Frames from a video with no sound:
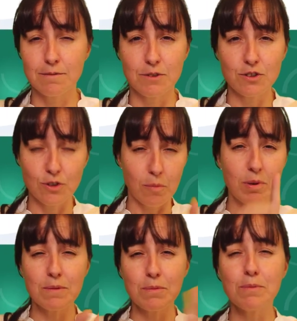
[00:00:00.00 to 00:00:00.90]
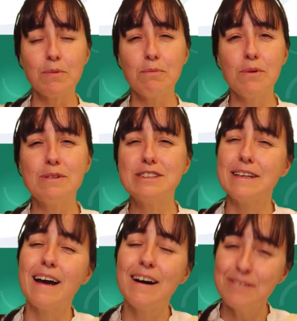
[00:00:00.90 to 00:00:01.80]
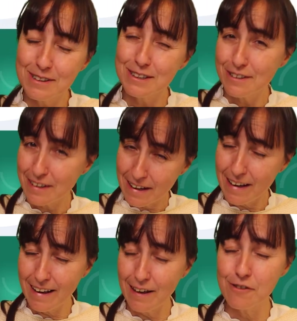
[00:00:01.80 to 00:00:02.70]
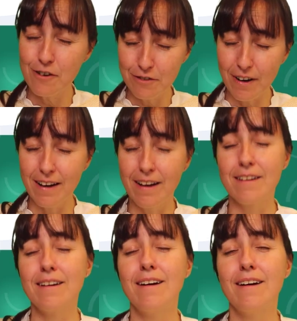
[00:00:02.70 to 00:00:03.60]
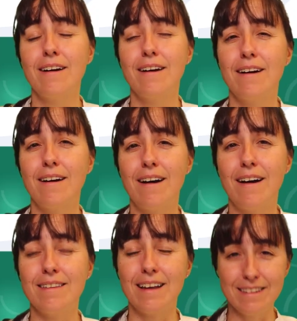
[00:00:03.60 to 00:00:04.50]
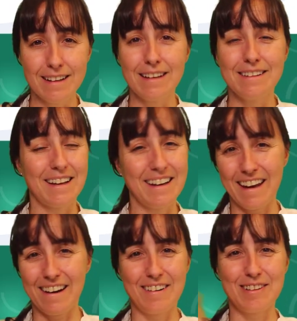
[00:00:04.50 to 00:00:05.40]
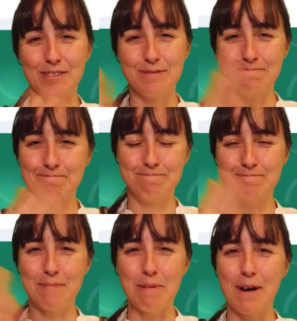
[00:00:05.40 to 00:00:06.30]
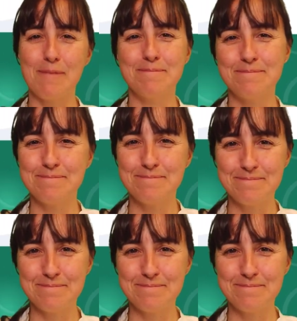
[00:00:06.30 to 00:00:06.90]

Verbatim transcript: Not sure, but we, we, we will see. I will see anyhow on Friday. until they take care. Bye bye.